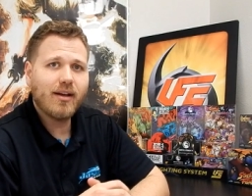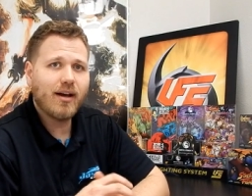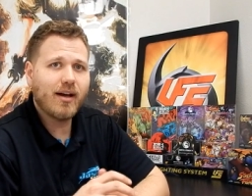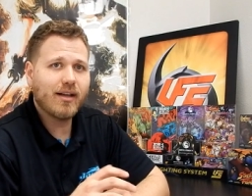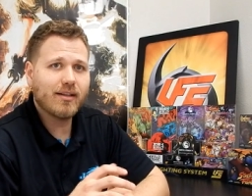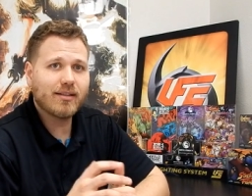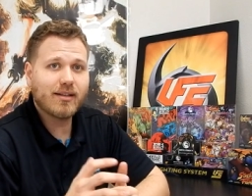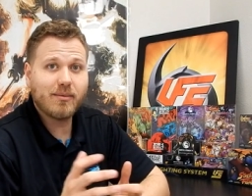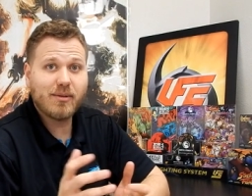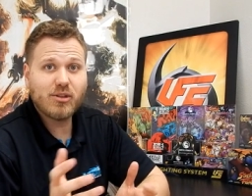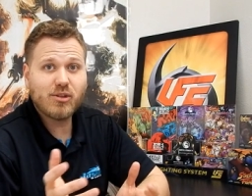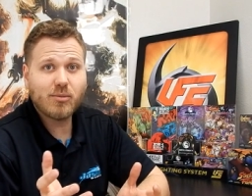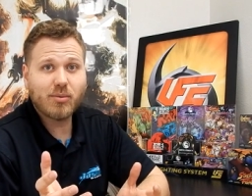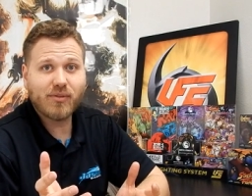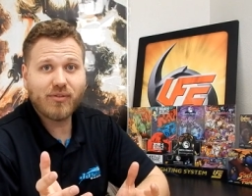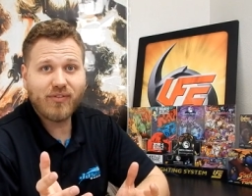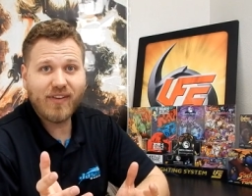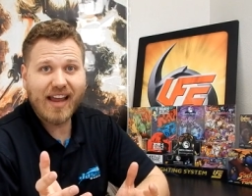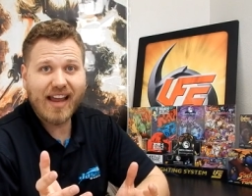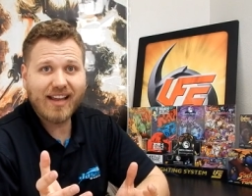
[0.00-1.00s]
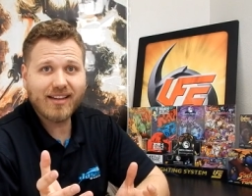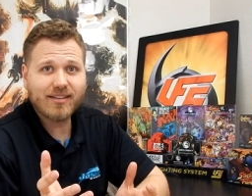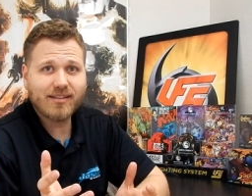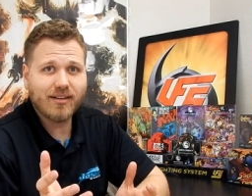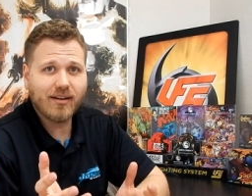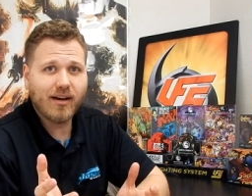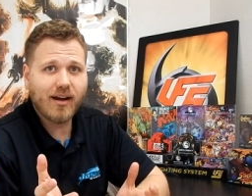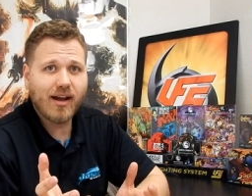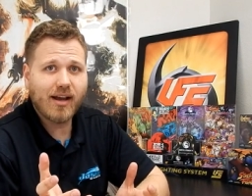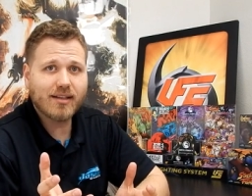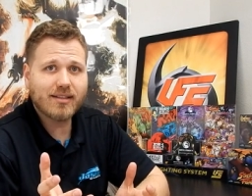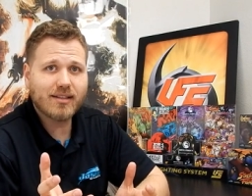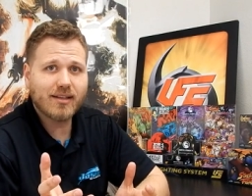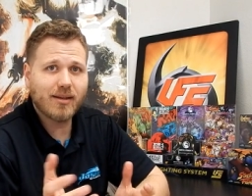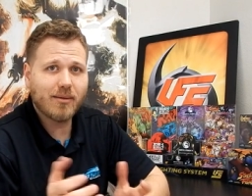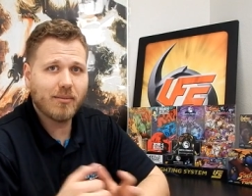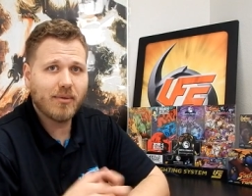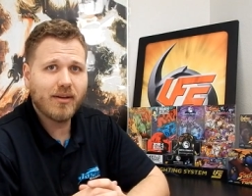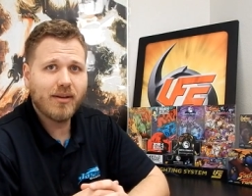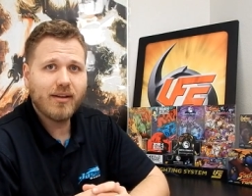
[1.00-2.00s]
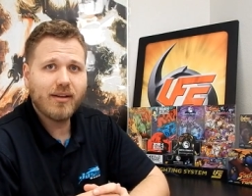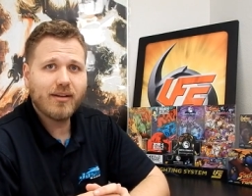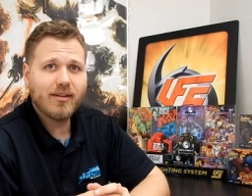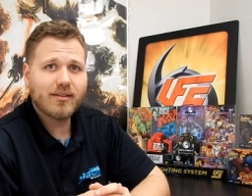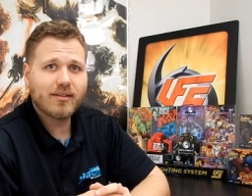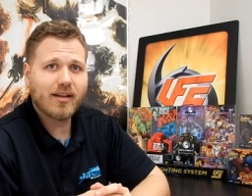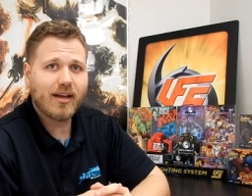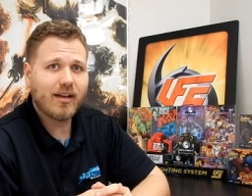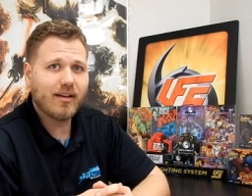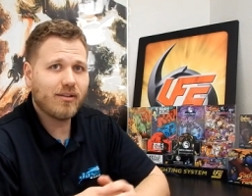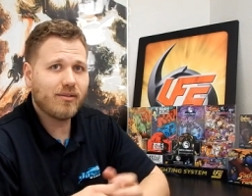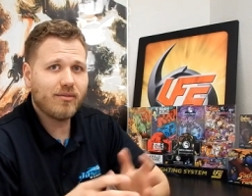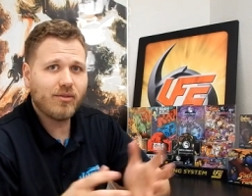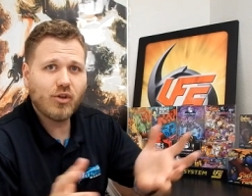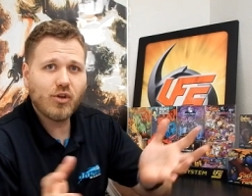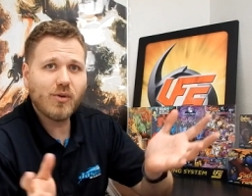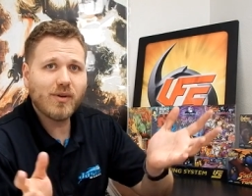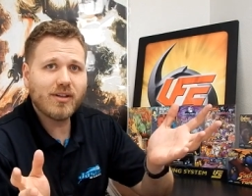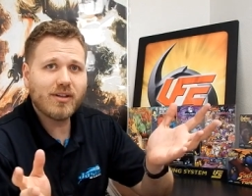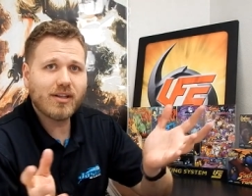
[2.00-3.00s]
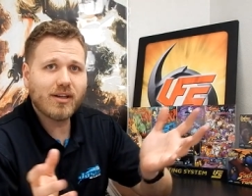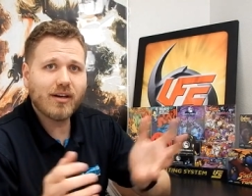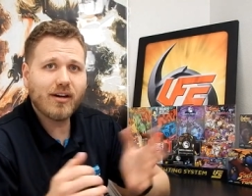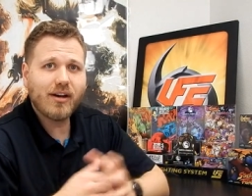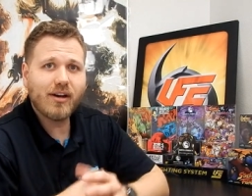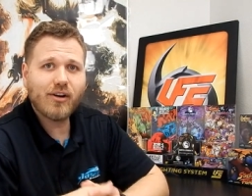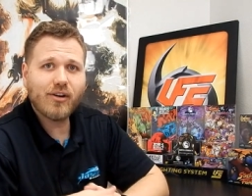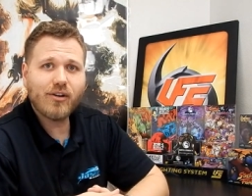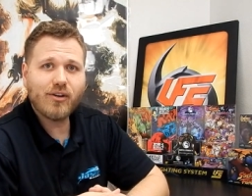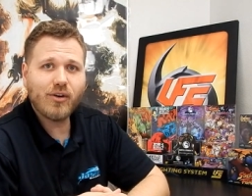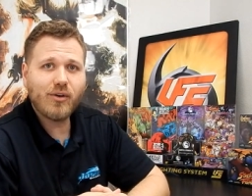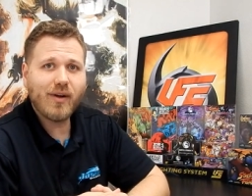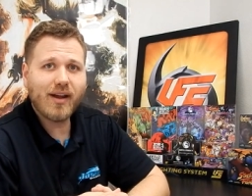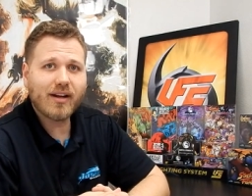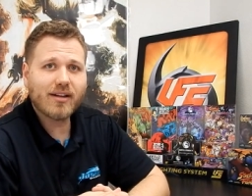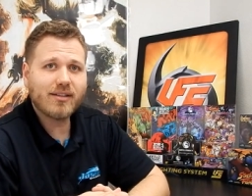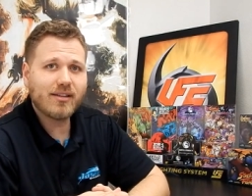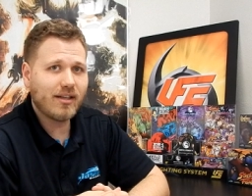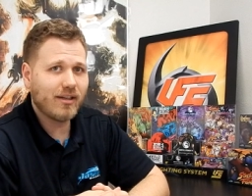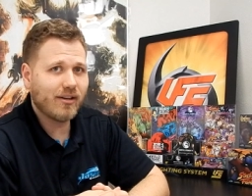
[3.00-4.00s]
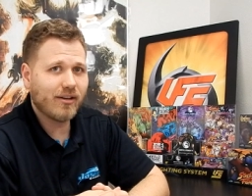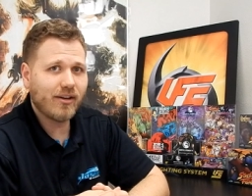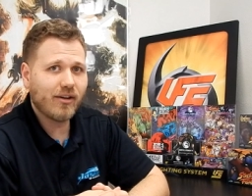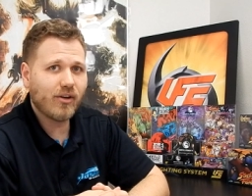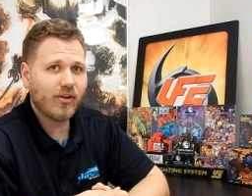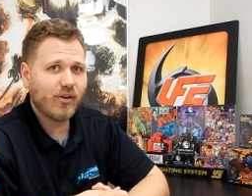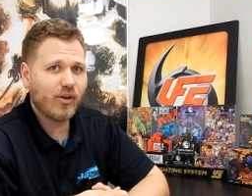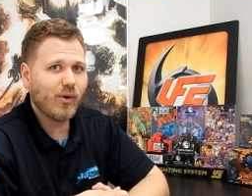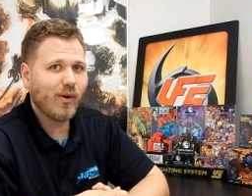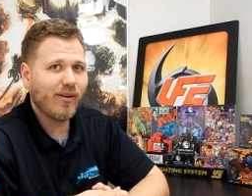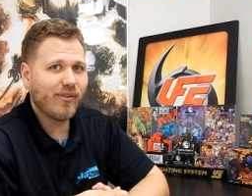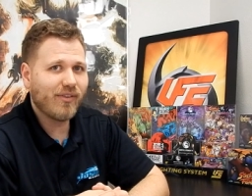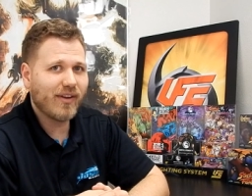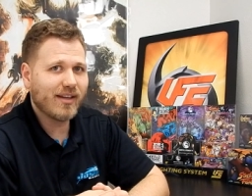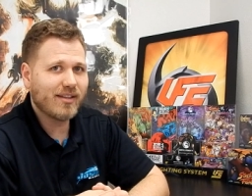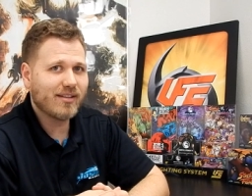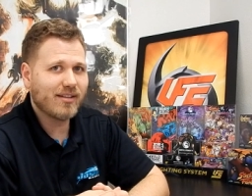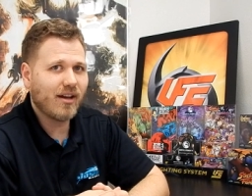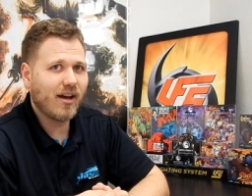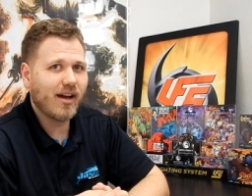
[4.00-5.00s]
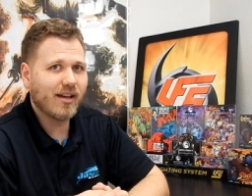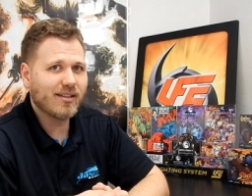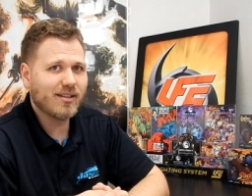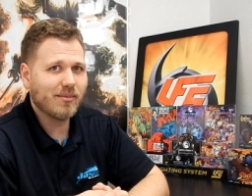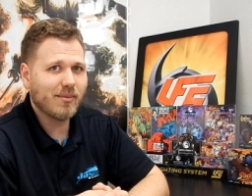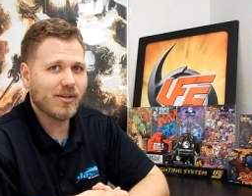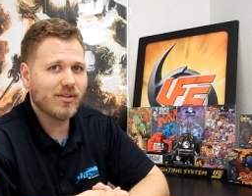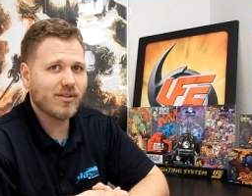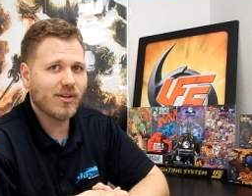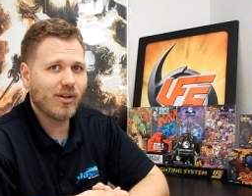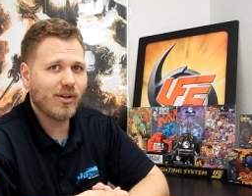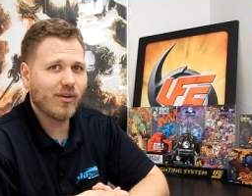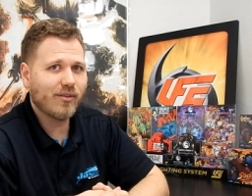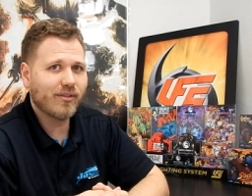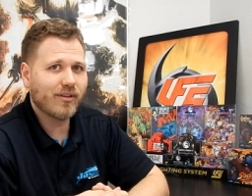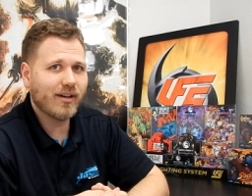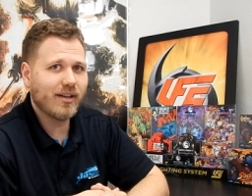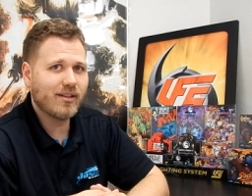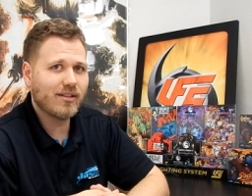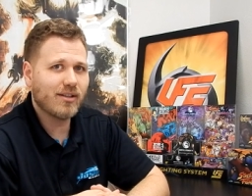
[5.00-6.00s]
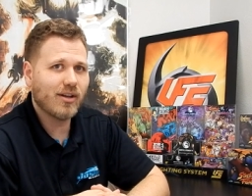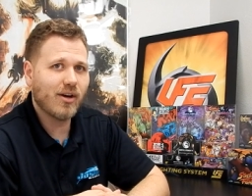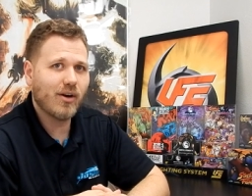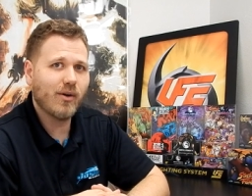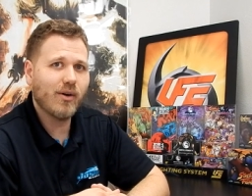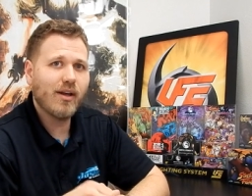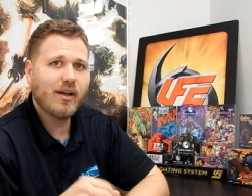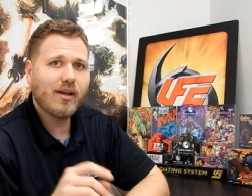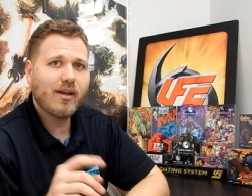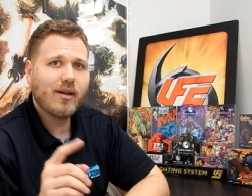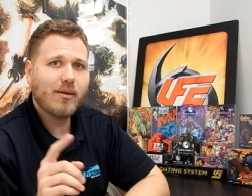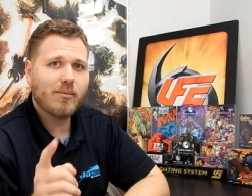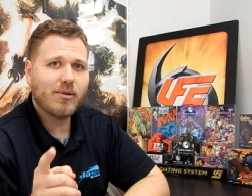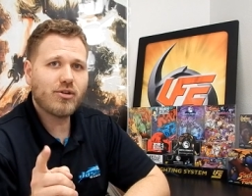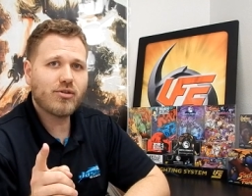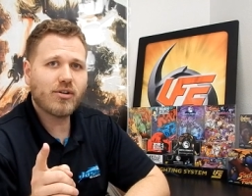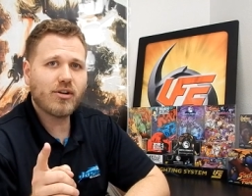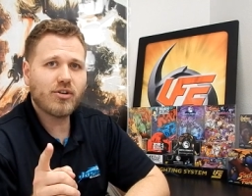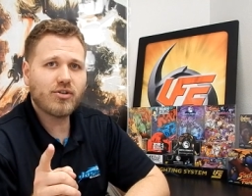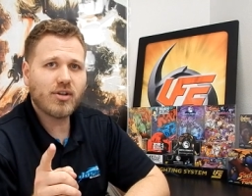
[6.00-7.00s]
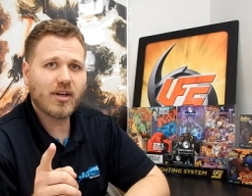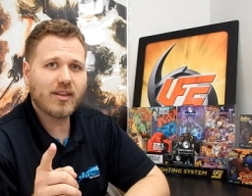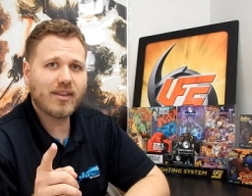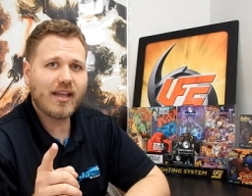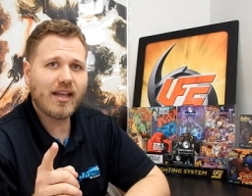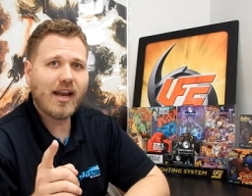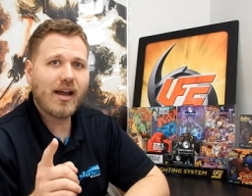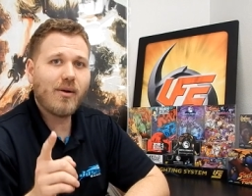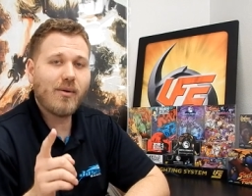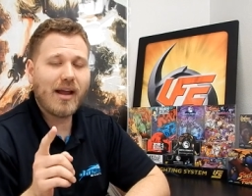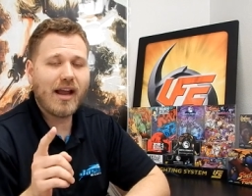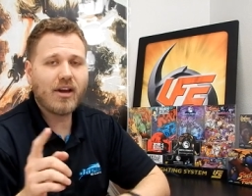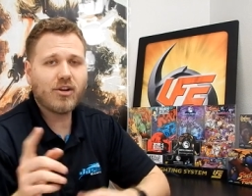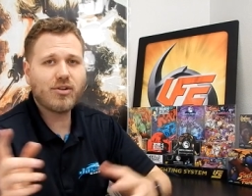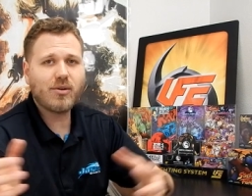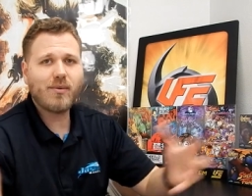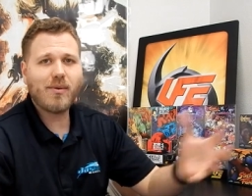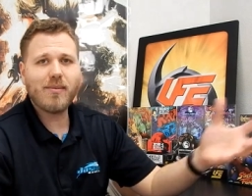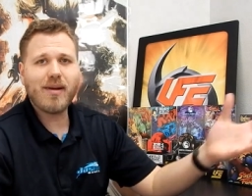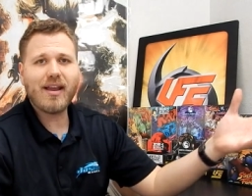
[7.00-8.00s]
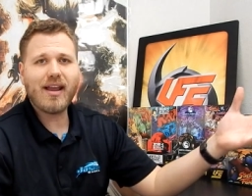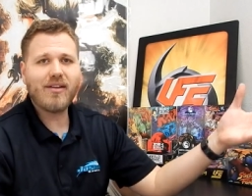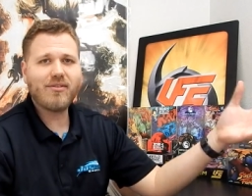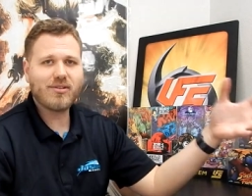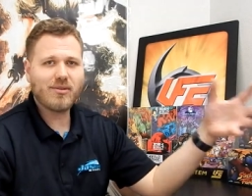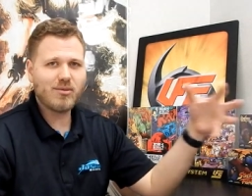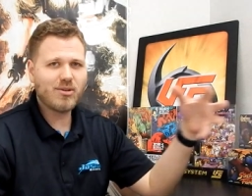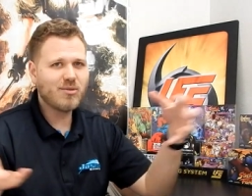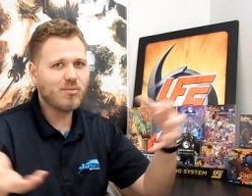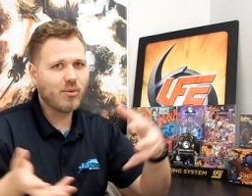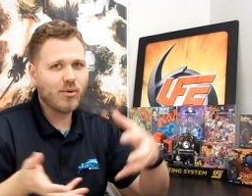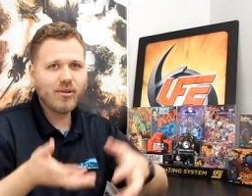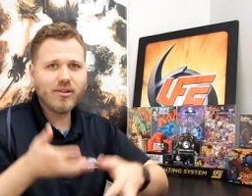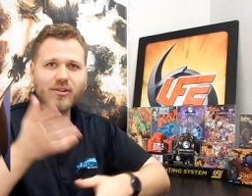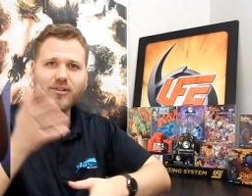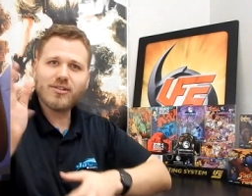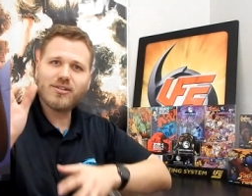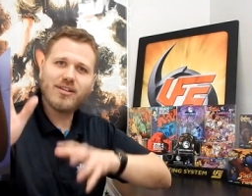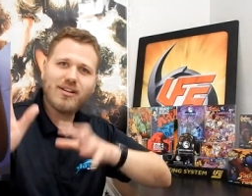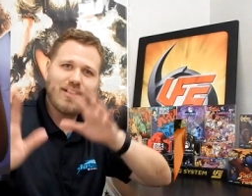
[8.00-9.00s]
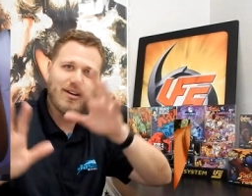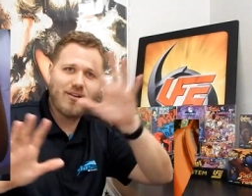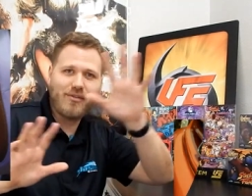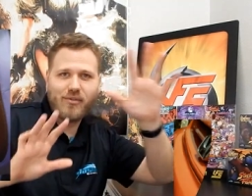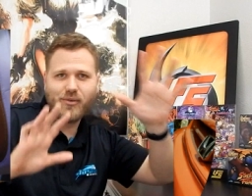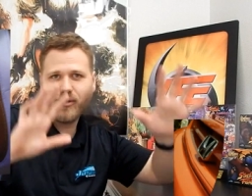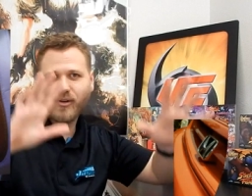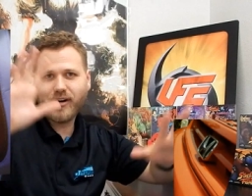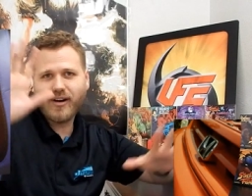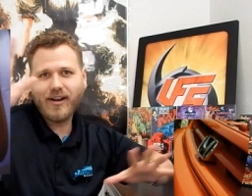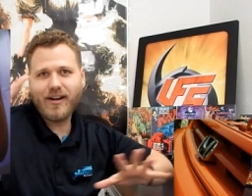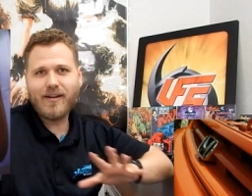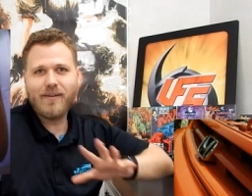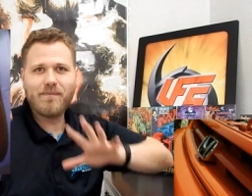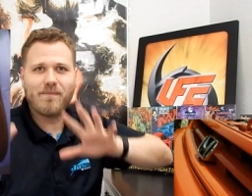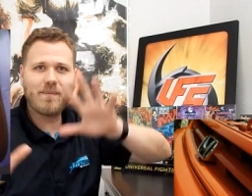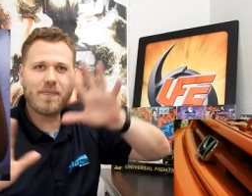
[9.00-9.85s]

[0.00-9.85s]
Uh, it's going to be super fast and awesome. It's got new interior, new exterior, UFS awesomeness all over it. So be sure to check that out. Actually, we might have some spoilers here for you.